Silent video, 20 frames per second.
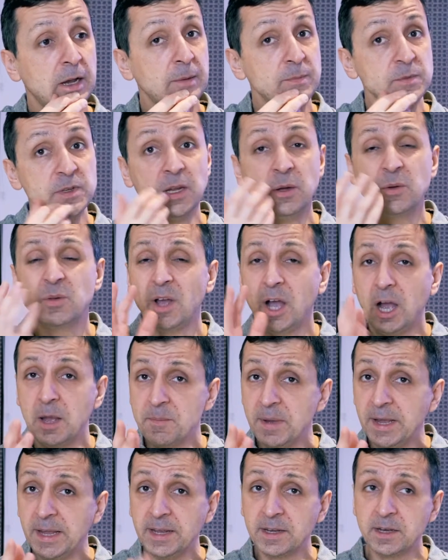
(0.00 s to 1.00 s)
So I
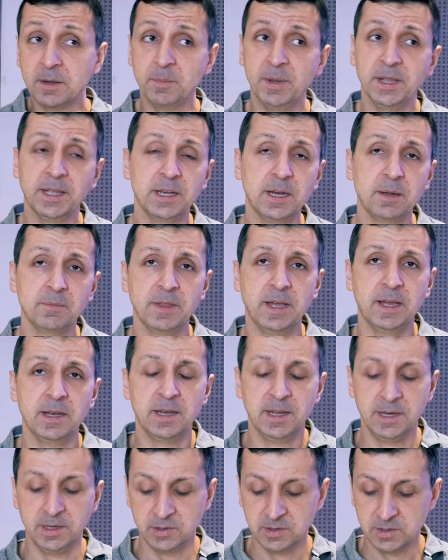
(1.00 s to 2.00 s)
may end up picking up that
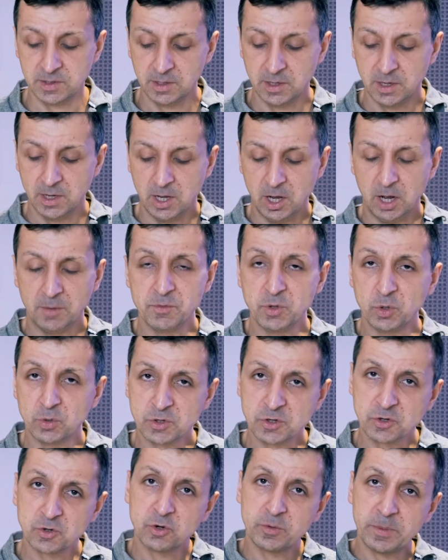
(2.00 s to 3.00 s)
lens. I'm not
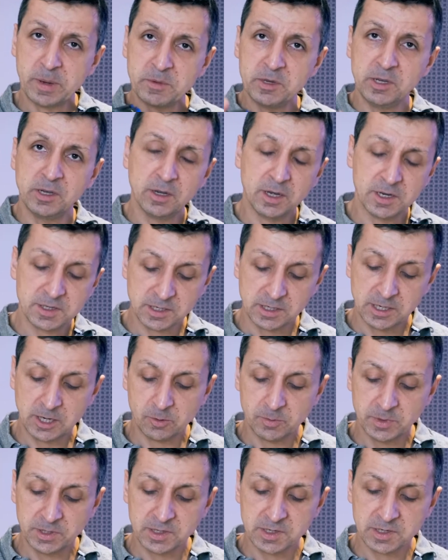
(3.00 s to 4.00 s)
sure, maybe you guys can
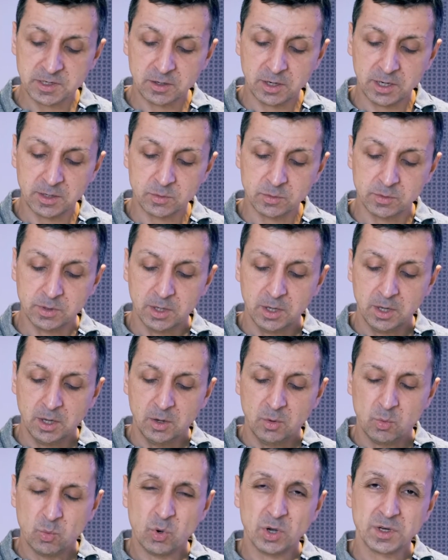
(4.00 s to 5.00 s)
help me decide
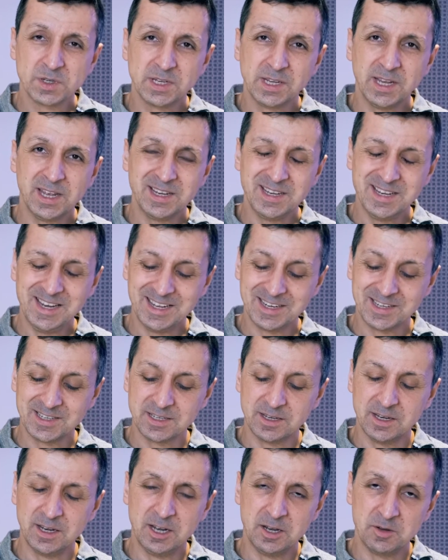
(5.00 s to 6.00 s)
what to get
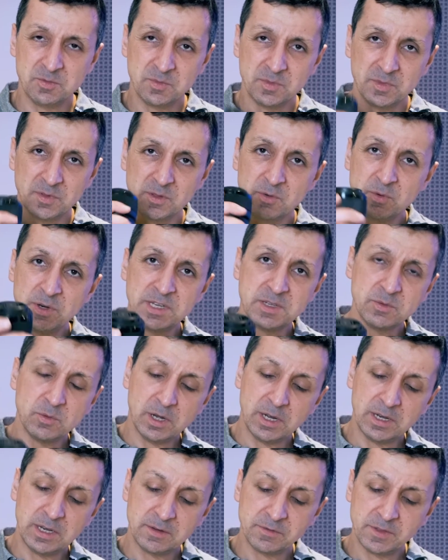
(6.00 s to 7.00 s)
next. The reason
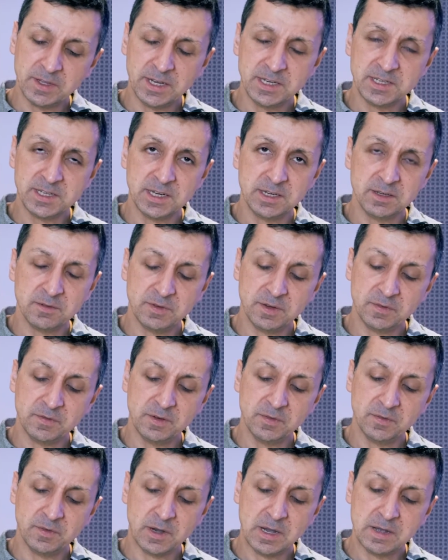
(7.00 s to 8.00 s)
why I love the
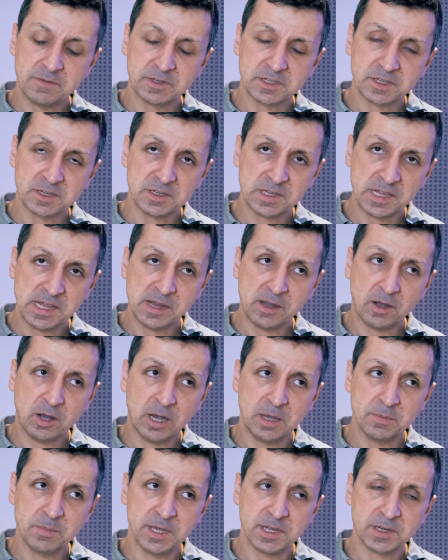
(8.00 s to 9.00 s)
18-55 is because that
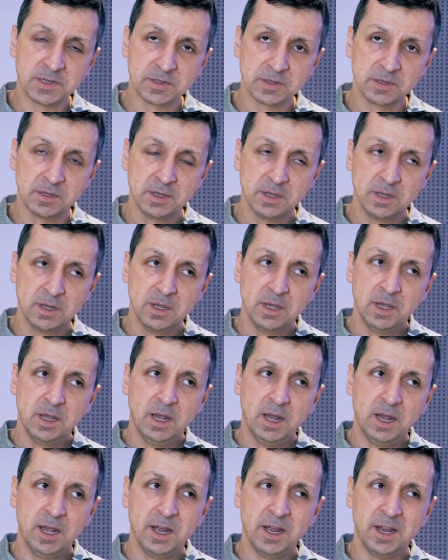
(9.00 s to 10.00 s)
IBIS,
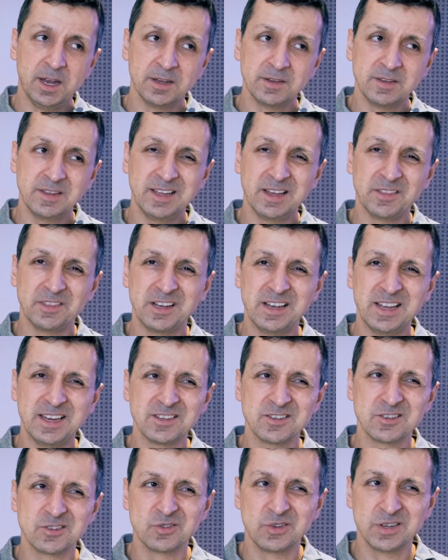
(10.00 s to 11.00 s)
and the other
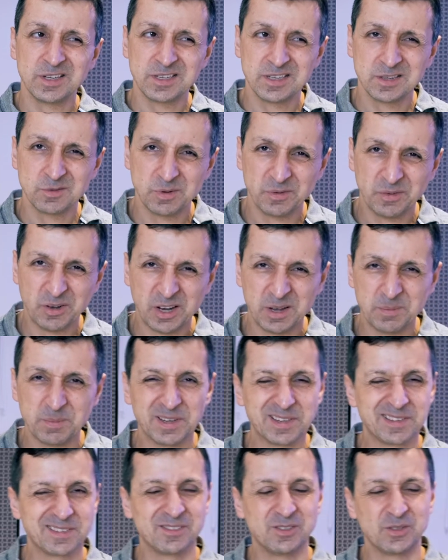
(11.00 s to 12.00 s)
lens choices with
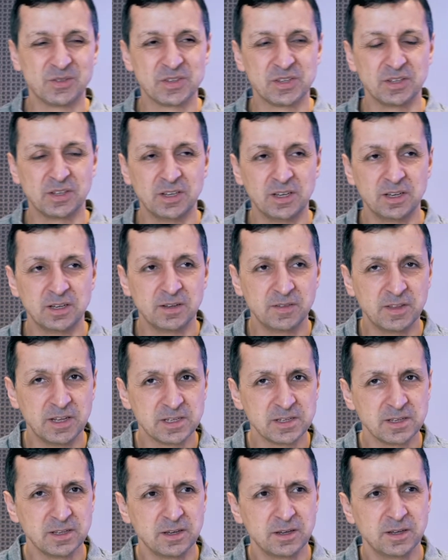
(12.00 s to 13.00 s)
IBIS not so good.
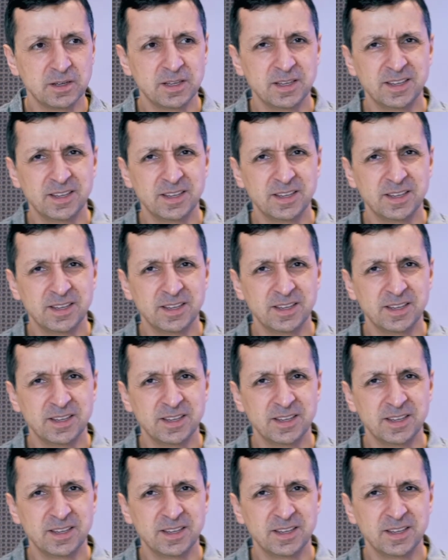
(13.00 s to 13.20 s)
There's the